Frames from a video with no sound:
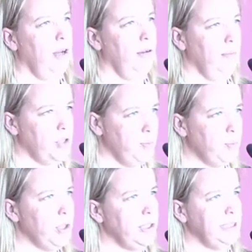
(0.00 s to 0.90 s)
our admission
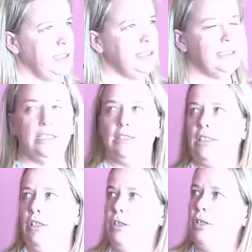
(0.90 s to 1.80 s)
process.
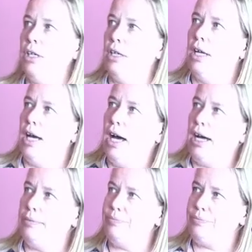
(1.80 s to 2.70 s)
So
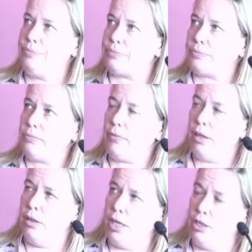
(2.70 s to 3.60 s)
our
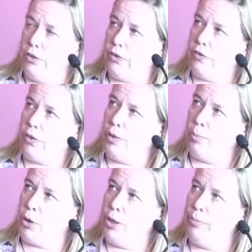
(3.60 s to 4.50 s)
nurses on the
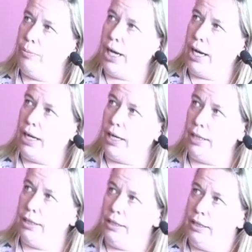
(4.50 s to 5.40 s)
bottom
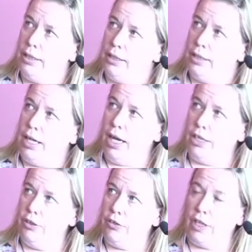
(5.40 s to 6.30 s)
are
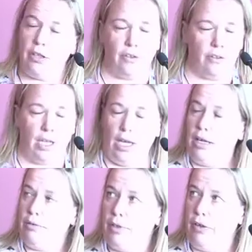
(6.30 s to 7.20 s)
using
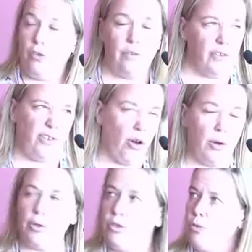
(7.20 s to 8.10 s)
the Surface Go,
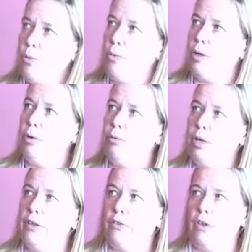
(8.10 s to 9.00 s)
which is what we went
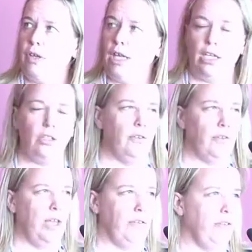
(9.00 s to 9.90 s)
with, so they can use
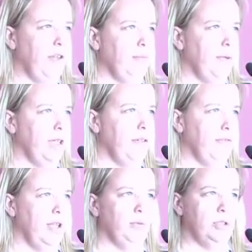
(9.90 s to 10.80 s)
it as a tablet if
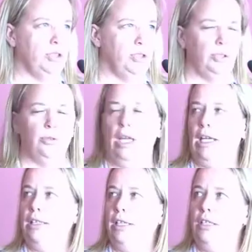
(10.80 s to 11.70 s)
they wish to,
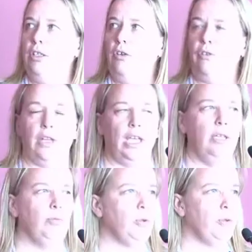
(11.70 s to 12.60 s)
and then use the
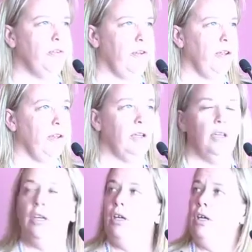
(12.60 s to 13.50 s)
keyboard. So
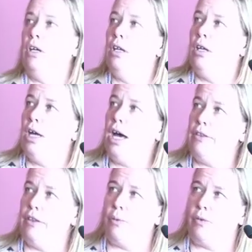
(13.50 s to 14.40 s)
this